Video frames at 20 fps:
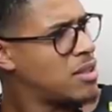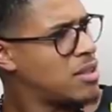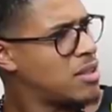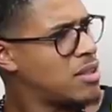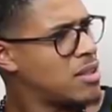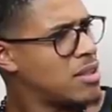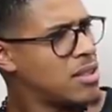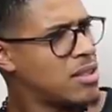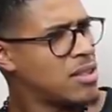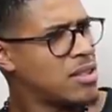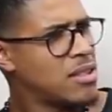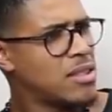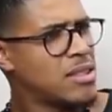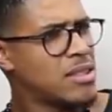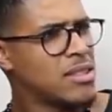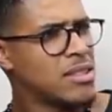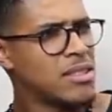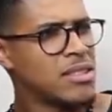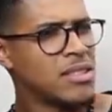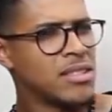
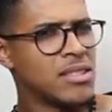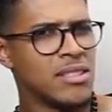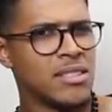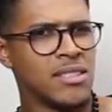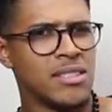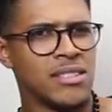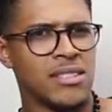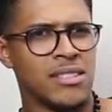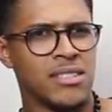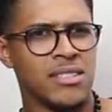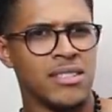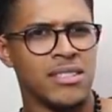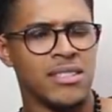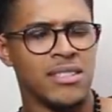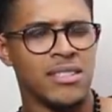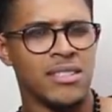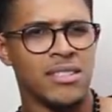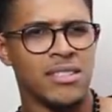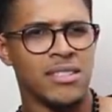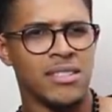
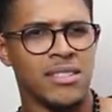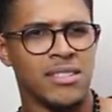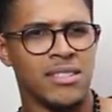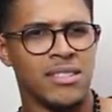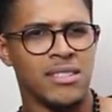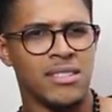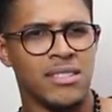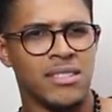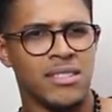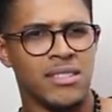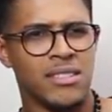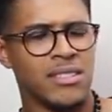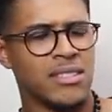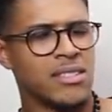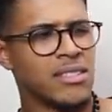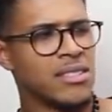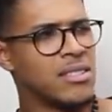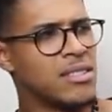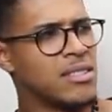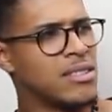
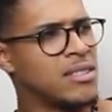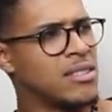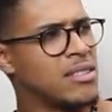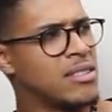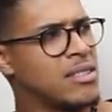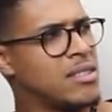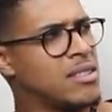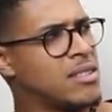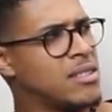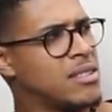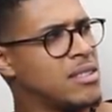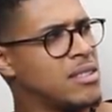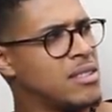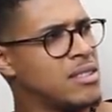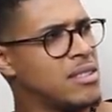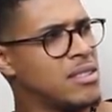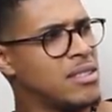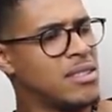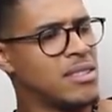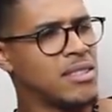
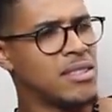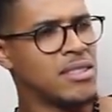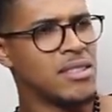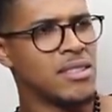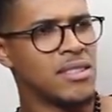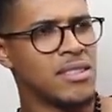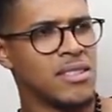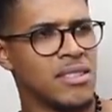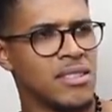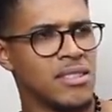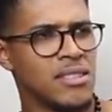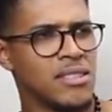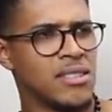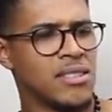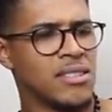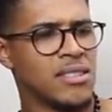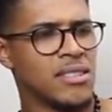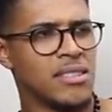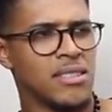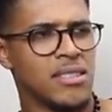
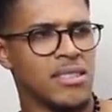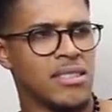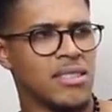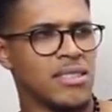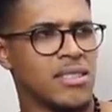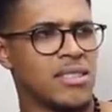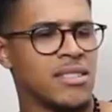[no speech]